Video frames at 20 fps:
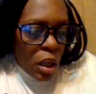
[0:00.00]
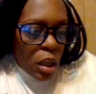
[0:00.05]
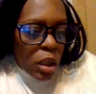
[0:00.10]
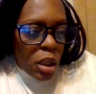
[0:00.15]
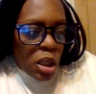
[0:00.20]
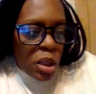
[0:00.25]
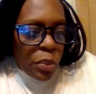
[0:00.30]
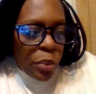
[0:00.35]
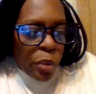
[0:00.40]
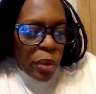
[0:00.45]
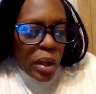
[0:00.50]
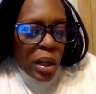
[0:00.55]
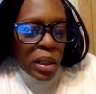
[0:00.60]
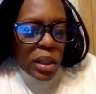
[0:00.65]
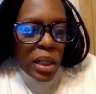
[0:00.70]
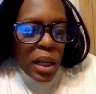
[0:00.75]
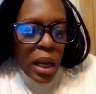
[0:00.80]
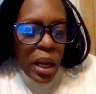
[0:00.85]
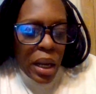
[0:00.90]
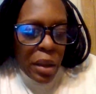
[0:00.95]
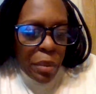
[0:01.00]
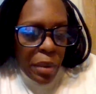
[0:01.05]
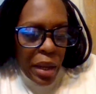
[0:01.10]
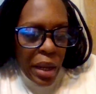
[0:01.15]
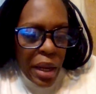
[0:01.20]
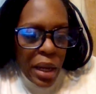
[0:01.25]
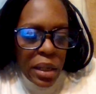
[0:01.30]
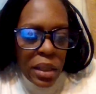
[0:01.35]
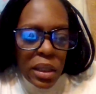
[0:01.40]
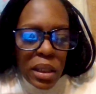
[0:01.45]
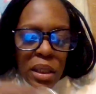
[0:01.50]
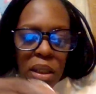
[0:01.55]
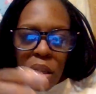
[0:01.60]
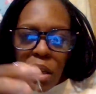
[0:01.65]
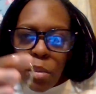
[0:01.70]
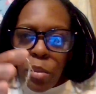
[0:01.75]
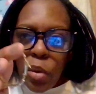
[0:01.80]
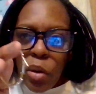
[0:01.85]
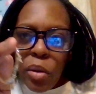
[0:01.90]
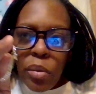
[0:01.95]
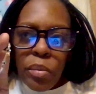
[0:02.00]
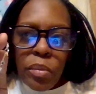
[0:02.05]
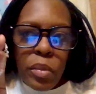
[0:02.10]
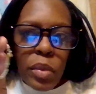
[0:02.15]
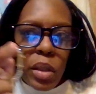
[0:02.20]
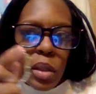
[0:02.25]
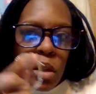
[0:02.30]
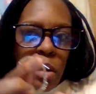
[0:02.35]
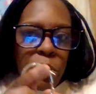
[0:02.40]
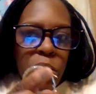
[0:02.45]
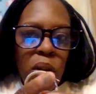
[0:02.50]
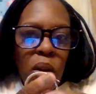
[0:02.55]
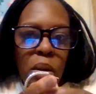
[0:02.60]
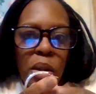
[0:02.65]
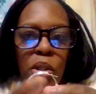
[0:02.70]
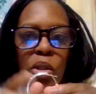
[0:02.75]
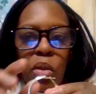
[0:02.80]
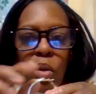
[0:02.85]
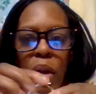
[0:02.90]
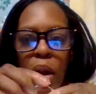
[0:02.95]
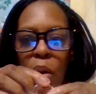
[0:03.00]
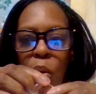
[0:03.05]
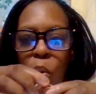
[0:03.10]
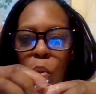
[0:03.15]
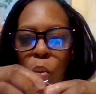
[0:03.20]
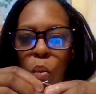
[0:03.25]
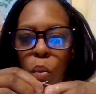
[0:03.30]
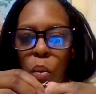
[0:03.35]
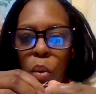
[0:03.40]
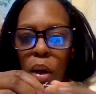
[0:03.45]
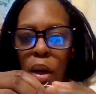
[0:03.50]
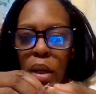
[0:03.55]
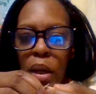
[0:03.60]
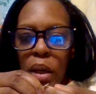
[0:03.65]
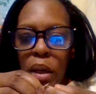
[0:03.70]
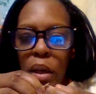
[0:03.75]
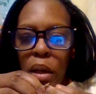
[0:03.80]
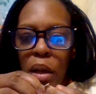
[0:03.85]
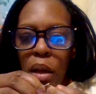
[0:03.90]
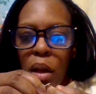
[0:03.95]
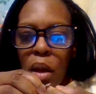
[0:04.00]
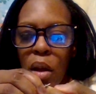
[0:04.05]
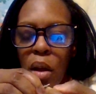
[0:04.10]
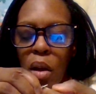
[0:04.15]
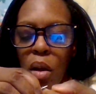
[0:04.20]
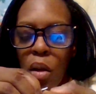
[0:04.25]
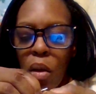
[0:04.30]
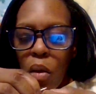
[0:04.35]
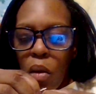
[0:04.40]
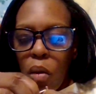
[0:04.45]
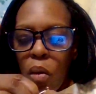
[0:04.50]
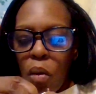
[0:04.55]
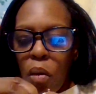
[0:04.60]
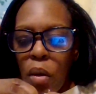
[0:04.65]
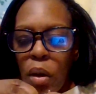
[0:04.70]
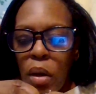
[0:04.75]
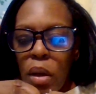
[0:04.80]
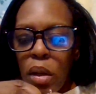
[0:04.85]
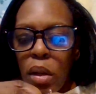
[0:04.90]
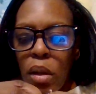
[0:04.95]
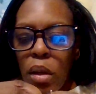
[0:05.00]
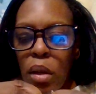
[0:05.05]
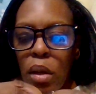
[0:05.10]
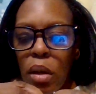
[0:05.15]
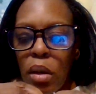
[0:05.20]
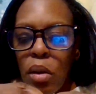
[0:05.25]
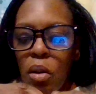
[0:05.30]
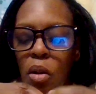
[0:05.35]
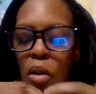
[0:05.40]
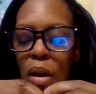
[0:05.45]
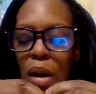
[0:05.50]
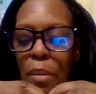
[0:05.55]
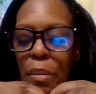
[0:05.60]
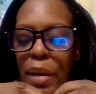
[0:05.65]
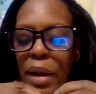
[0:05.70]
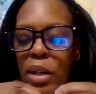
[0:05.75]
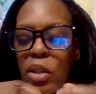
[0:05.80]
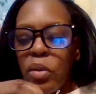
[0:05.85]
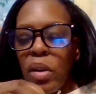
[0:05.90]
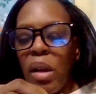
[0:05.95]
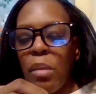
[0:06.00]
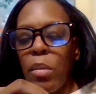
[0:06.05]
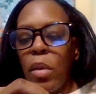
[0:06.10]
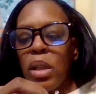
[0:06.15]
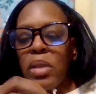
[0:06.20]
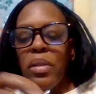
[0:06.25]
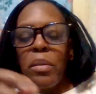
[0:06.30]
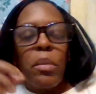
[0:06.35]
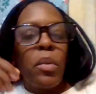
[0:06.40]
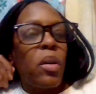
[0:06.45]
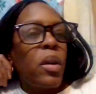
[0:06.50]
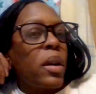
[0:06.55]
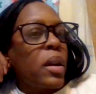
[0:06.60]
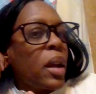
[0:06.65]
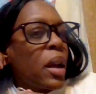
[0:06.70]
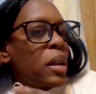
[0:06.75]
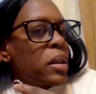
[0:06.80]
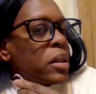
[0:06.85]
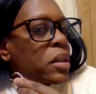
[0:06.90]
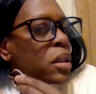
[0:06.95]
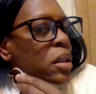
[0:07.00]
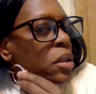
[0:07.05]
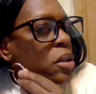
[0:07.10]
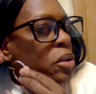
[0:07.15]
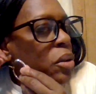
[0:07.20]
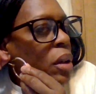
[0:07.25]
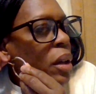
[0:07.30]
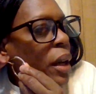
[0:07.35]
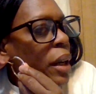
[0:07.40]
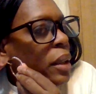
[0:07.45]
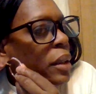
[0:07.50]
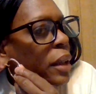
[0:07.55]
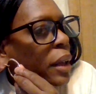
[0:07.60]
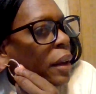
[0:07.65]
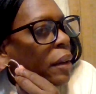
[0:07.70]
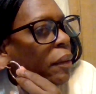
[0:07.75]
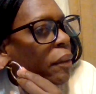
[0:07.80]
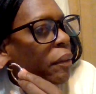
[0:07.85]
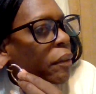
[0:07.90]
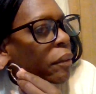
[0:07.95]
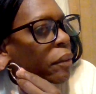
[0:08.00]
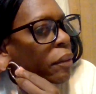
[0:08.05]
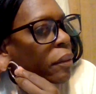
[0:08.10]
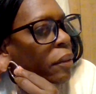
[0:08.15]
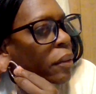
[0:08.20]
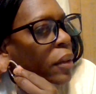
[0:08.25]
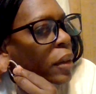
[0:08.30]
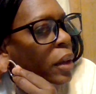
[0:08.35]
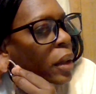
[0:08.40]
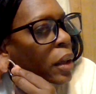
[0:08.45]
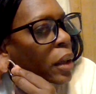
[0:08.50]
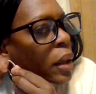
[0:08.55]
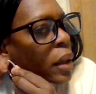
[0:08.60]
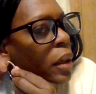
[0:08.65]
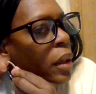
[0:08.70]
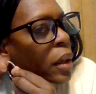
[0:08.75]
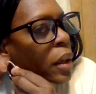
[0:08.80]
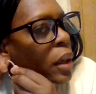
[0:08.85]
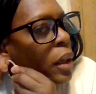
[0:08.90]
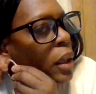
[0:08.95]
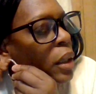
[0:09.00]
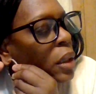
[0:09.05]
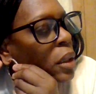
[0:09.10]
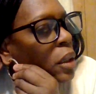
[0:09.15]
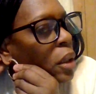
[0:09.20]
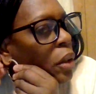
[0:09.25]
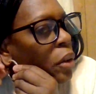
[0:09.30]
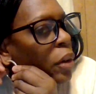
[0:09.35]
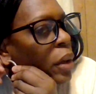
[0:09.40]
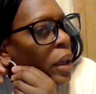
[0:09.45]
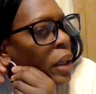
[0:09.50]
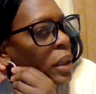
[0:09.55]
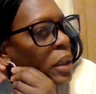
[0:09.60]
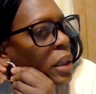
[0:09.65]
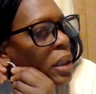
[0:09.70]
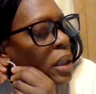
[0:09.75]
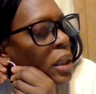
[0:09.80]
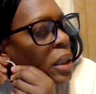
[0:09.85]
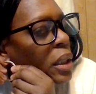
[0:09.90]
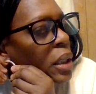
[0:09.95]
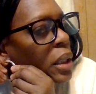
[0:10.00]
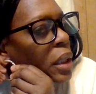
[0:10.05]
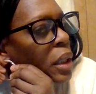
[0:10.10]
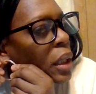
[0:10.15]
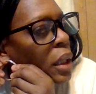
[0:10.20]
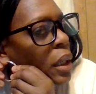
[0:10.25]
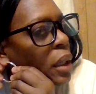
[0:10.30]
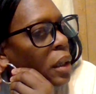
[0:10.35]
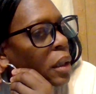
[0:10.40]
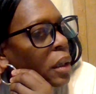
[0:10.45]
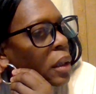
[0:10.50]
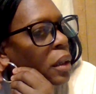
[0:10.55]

springtime and summer so i'm just going to try one on and then no i might try both of them on i just do it like that so you can see